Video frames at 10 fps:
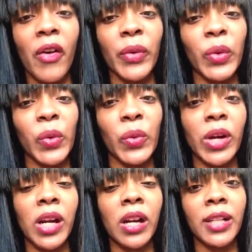
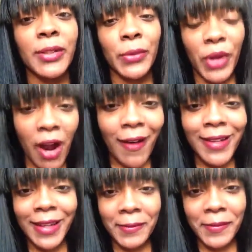Or you will call
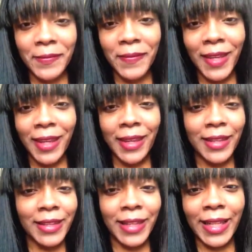them
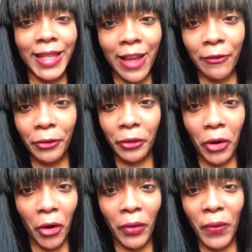and they never
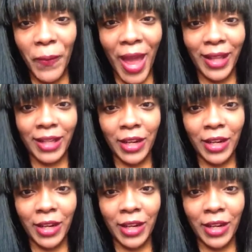call you back.